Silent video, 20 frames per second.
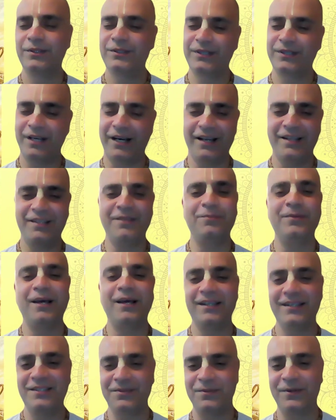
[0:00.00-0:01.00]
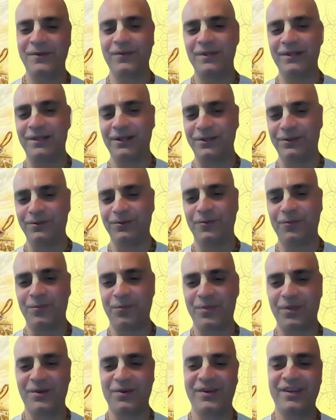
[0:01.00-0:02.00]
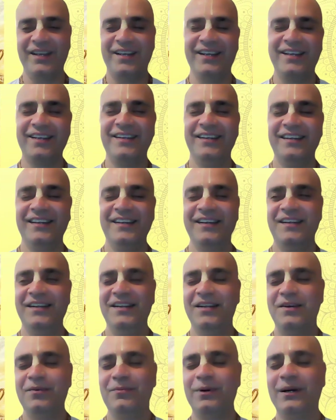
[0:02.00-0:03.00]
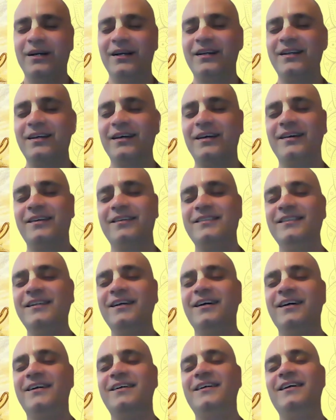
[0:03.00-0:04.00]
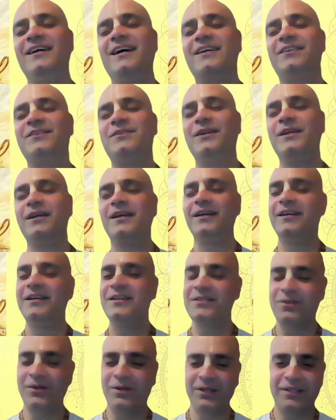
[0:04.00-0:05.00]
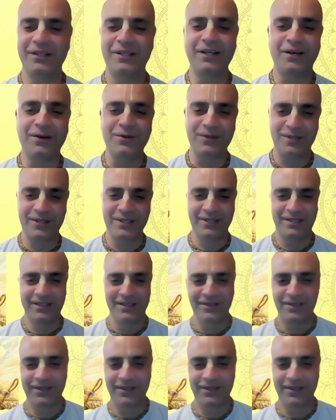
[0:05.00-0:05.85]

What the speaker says: strike the balance between the two. Okay, but Krishna actually clears all the doubts.